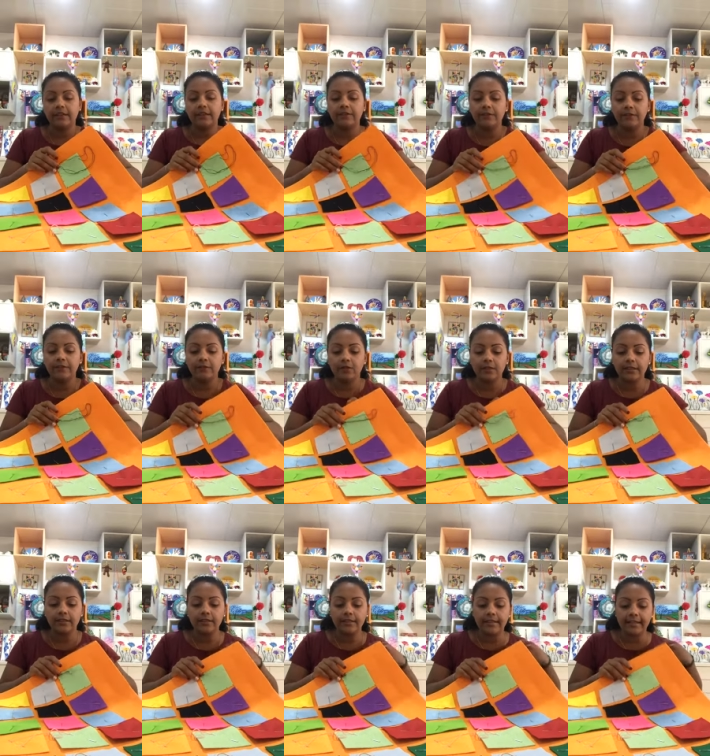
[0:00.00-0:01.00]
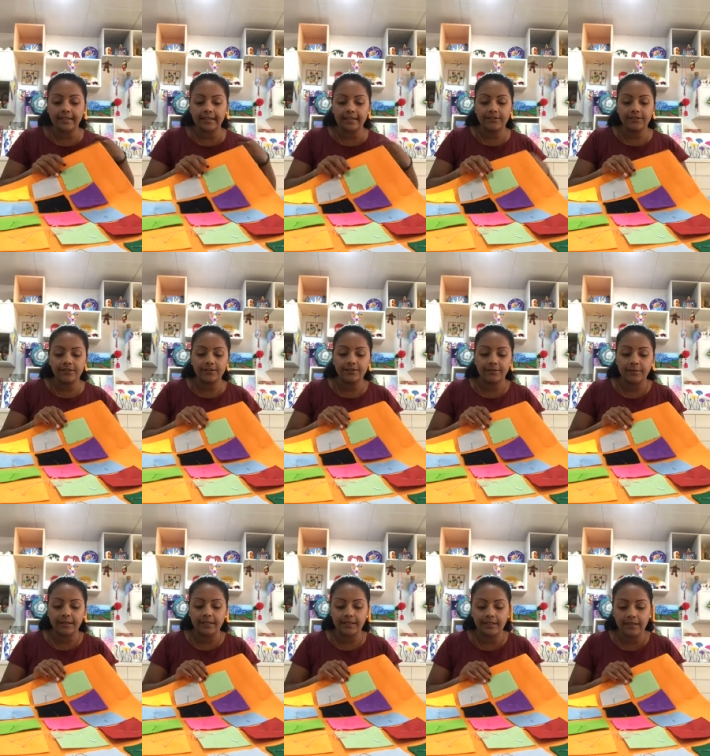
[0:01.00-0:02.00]
If you want the decoration to
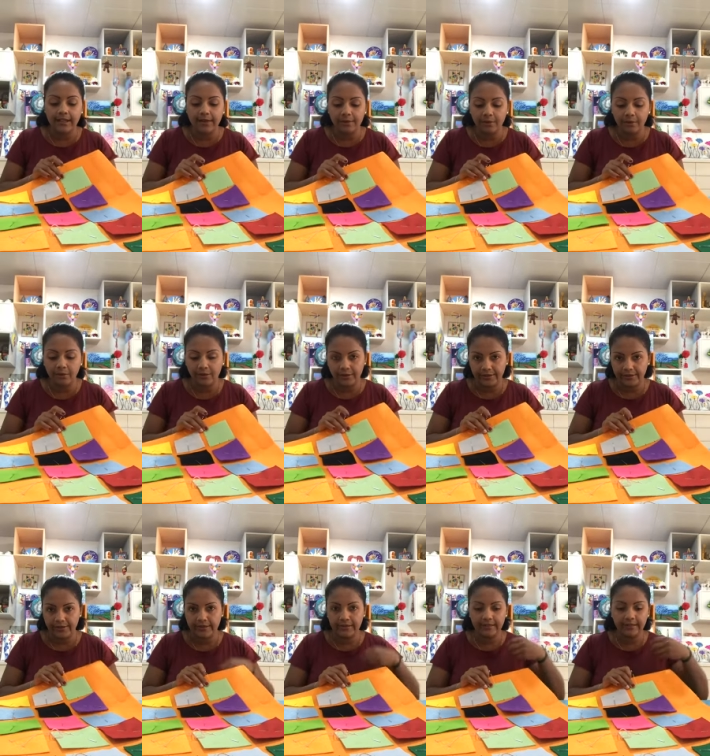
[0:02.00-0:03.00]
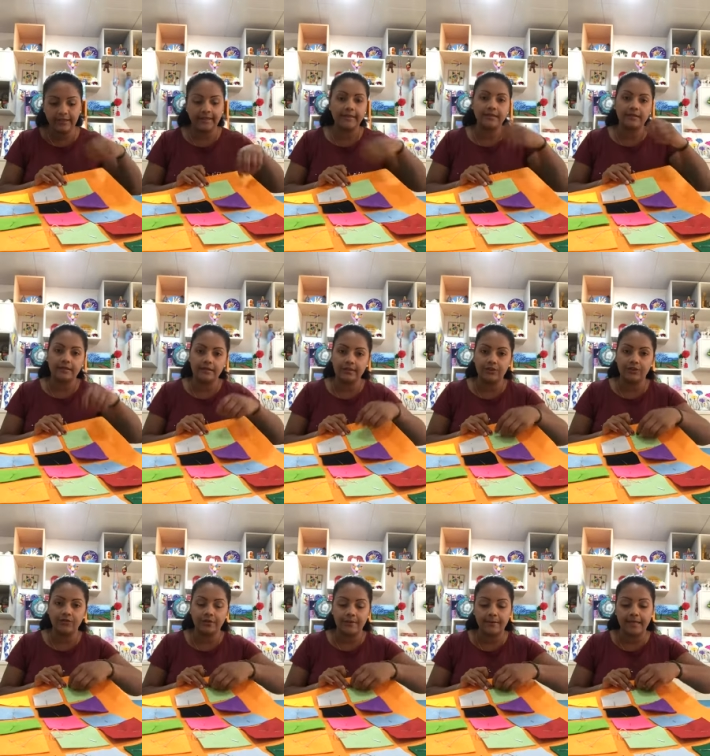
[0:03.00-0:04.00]
be embroidered, like
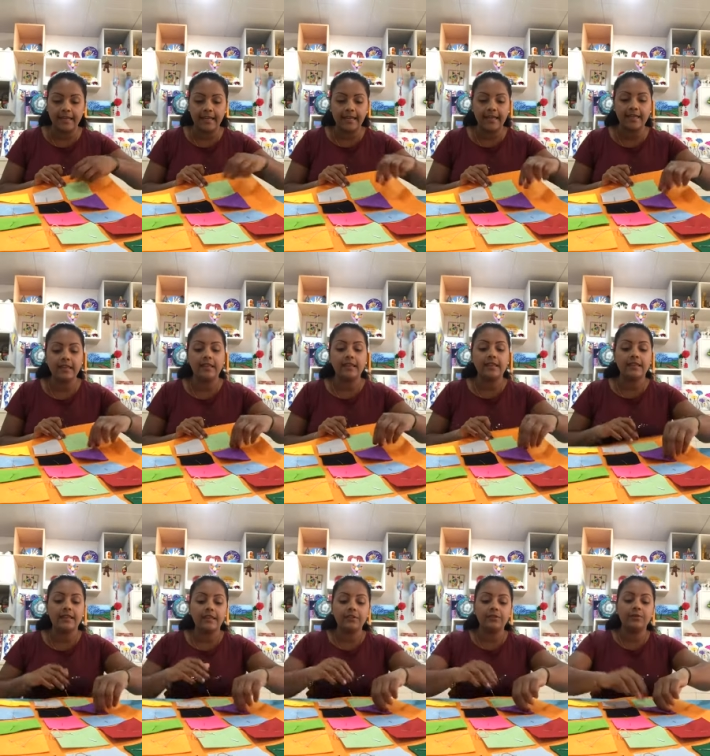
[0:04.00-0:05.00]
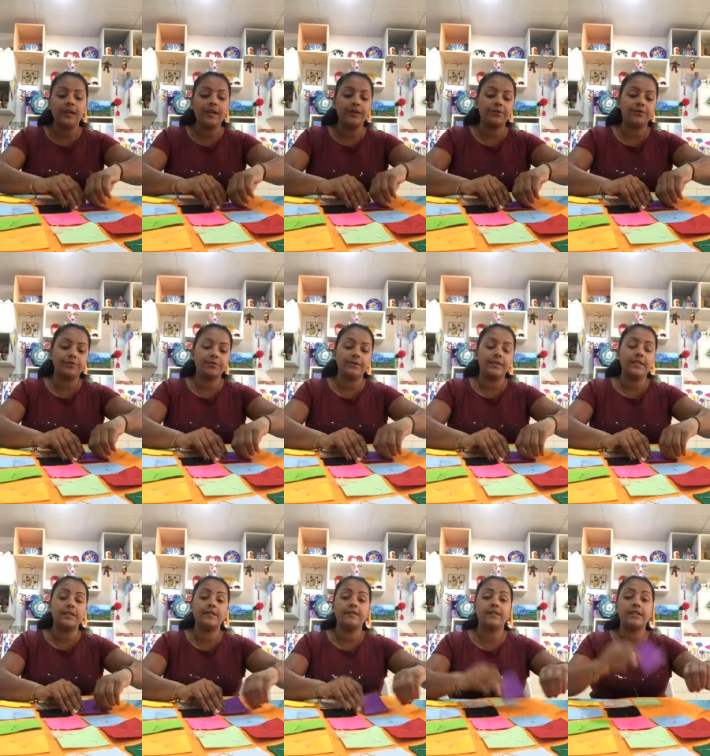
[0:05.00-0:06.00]
stitching from the hand, then you have to do
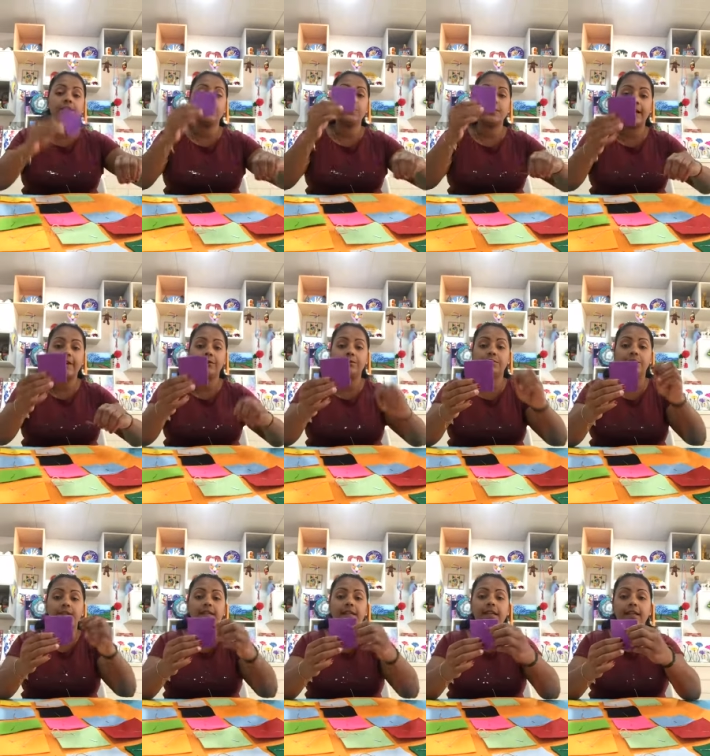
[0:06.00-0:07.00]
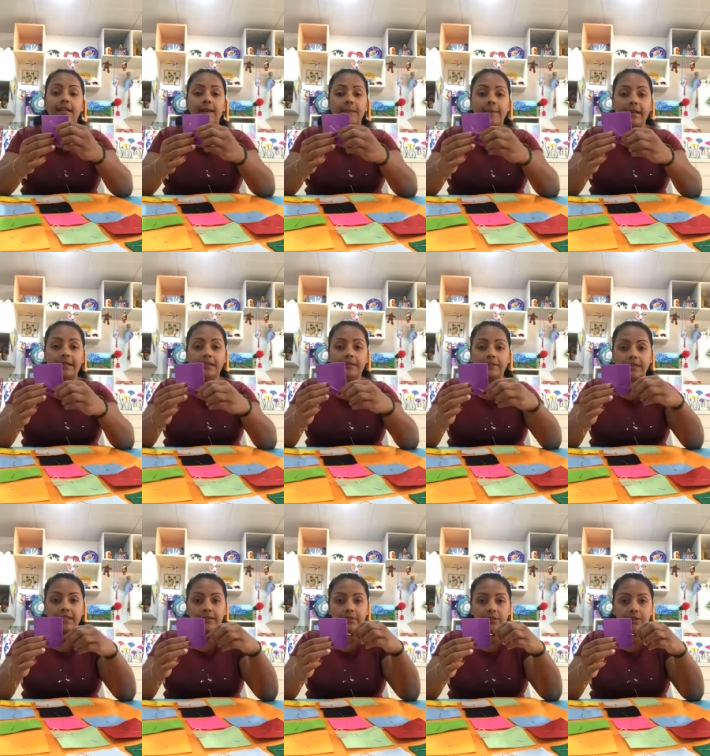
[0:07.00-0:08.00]
is, first you have to do the pattern
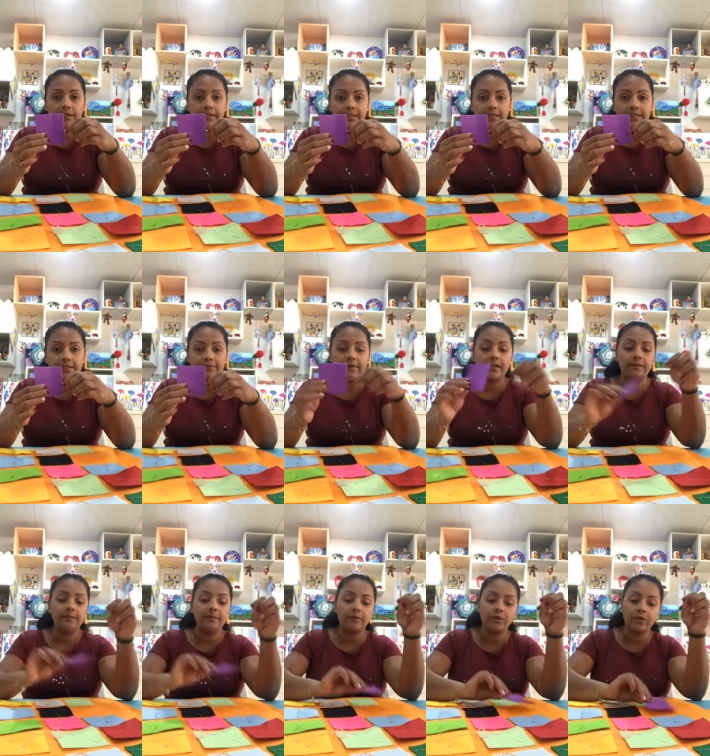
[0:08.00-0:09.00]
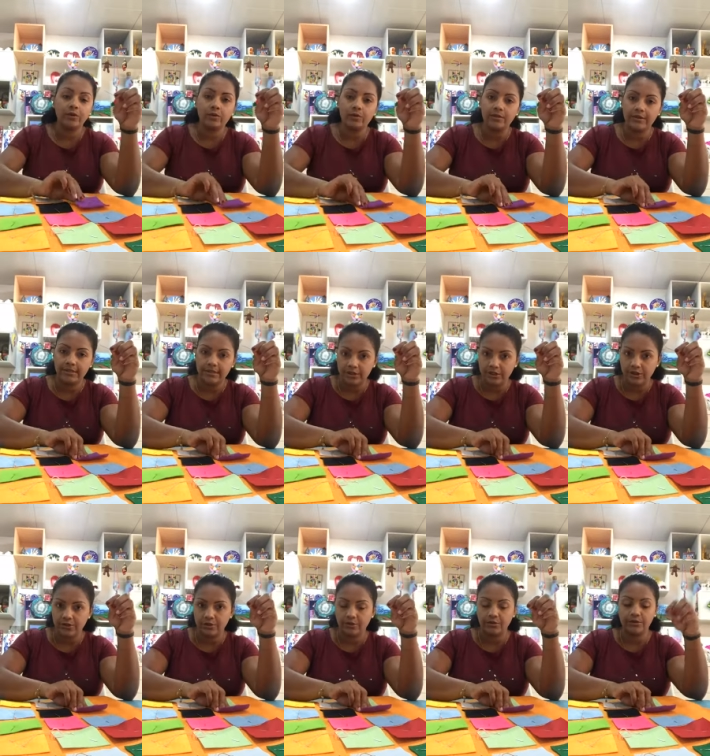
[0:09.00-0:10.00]
whatever in this one before you stitch
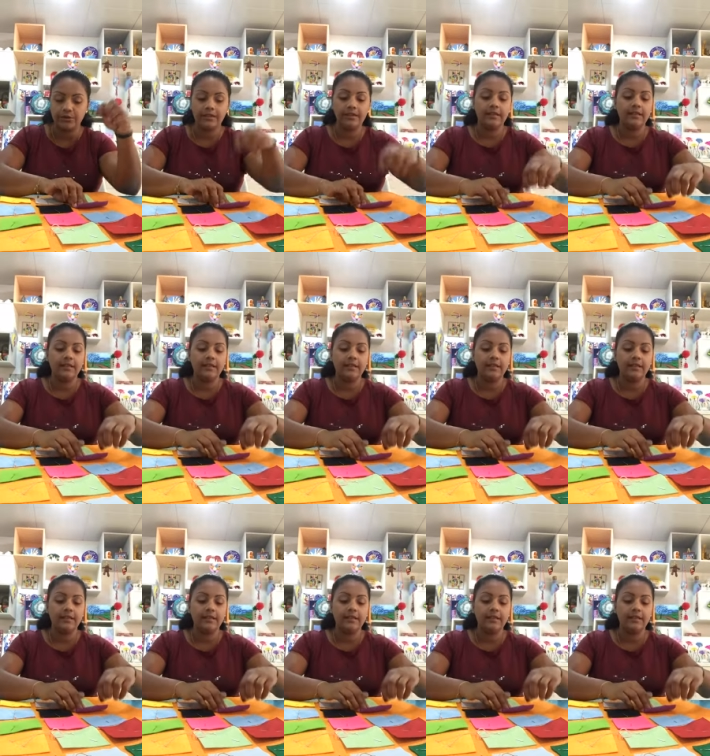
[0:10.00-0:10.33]
it onto the